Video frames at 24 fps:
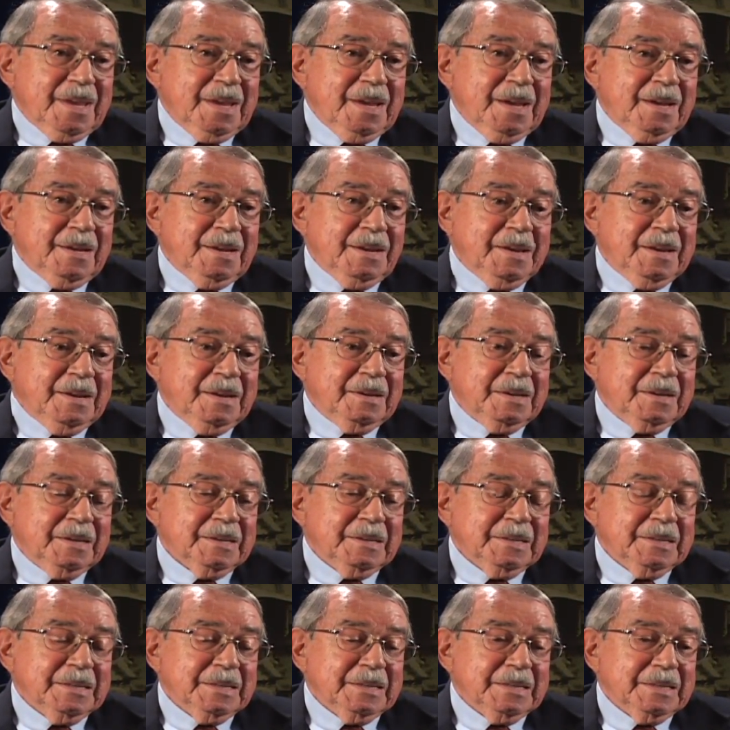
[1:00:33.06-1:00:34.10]
And
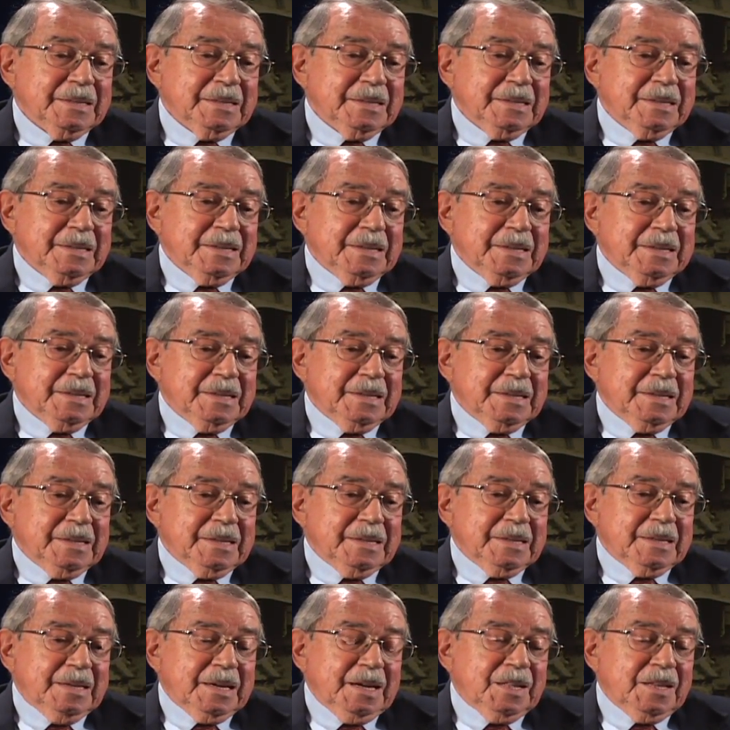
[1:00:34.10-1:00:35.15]

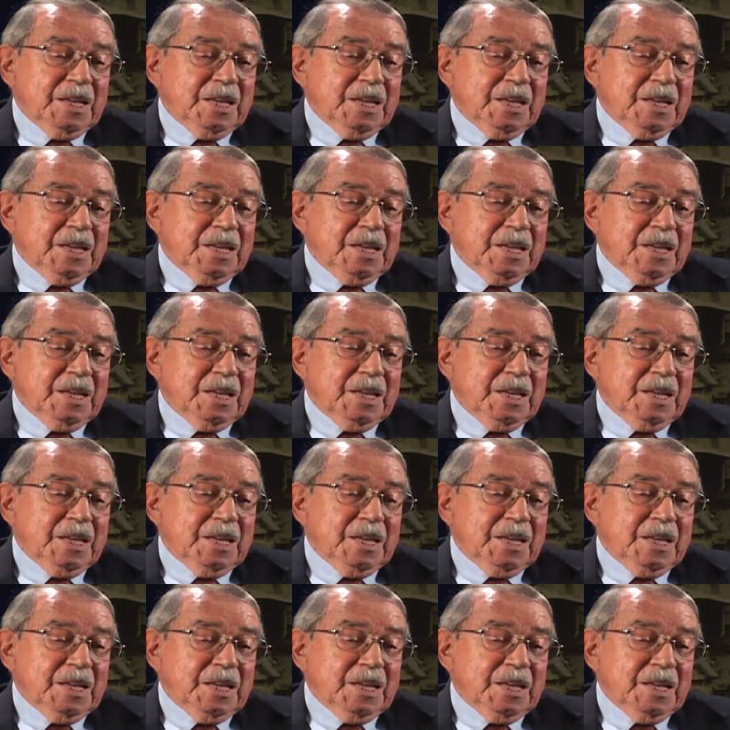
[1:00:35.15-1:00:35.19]
uh,